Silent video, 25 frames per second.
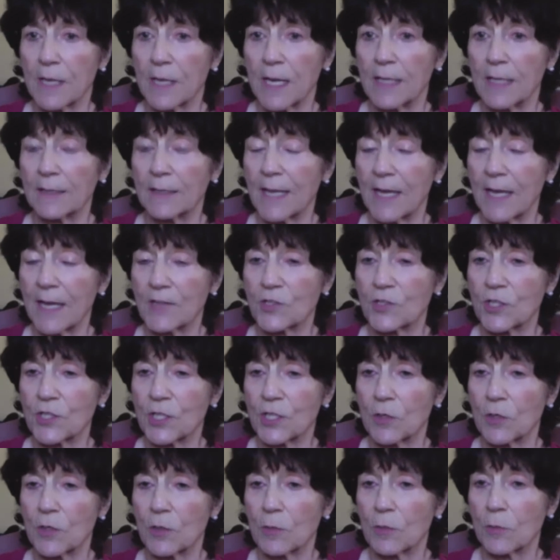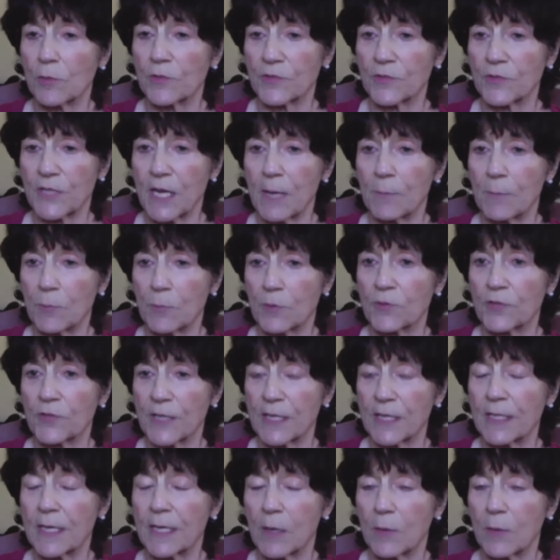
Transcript: and last year it was 10%.